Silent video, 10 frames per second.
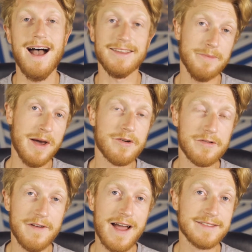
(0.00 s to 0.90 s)
As a matter
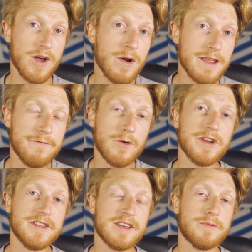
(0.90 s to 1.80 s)
of fact, only
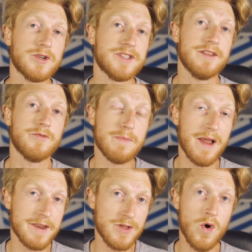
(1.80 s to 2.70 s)
46%
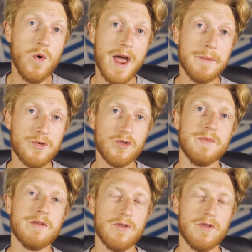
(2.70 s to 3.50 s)
replied no and proved me